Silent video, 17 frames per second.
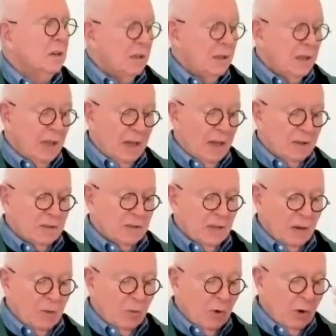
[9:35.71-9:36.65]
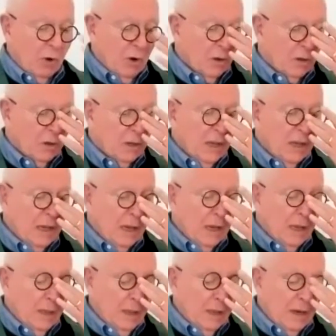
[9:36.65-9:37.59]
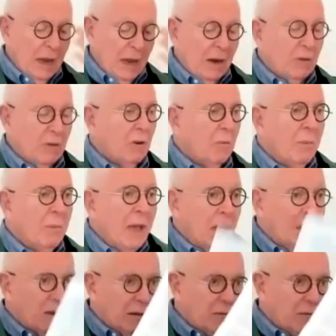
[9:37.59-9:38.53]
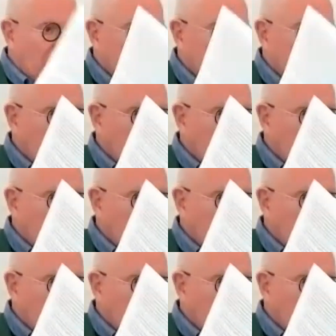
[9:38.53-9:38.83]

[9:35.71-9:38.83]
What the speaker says: to the outside world in the narrow band of